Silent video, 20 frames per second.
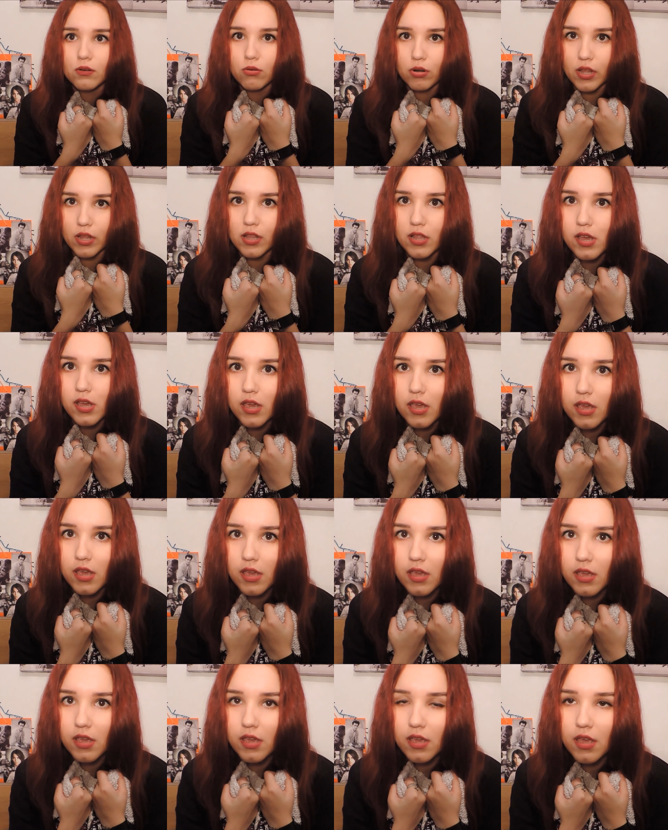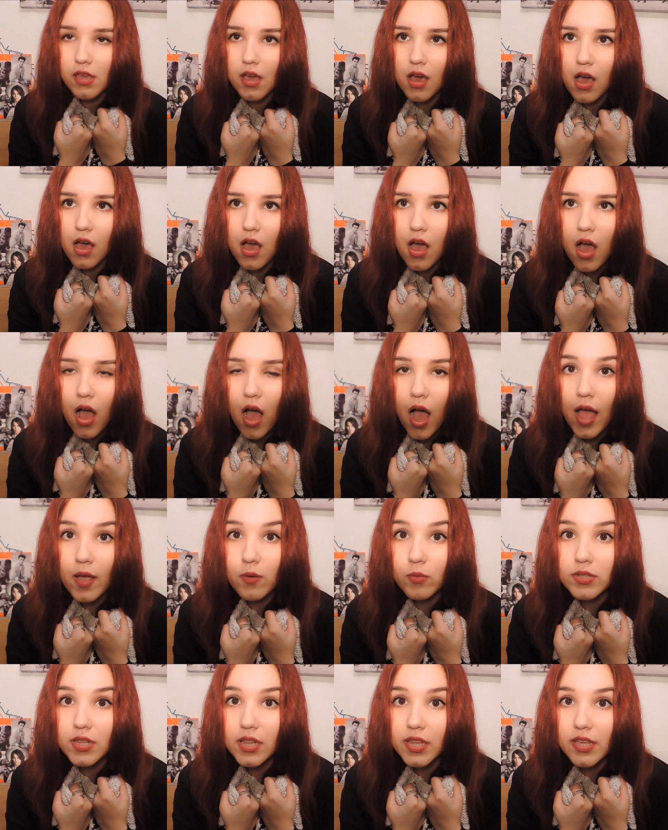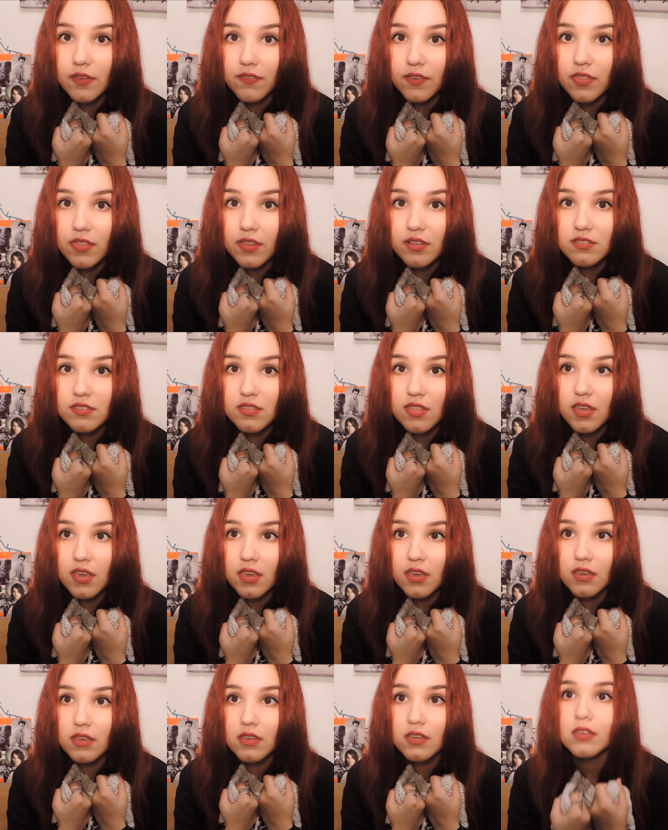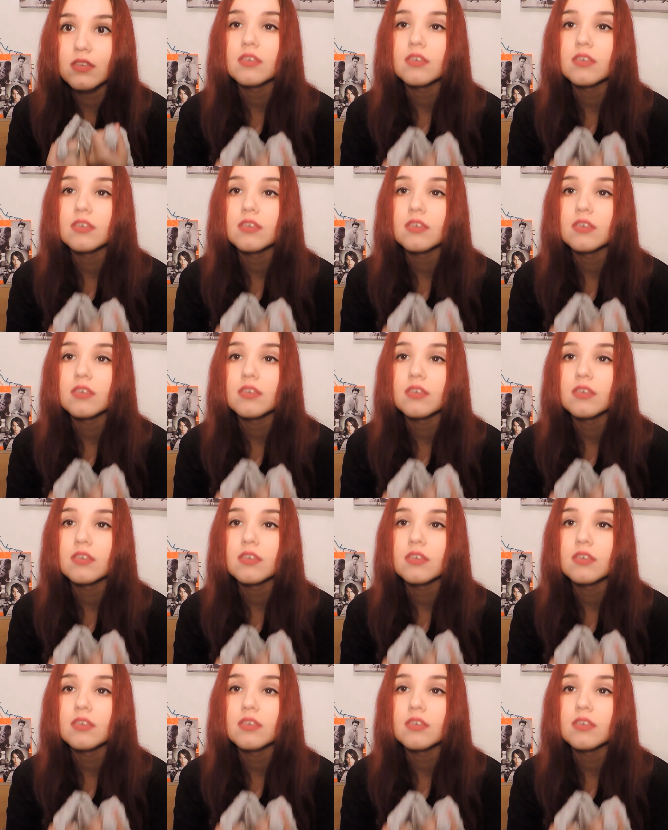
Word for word: Really. I would live in this thing.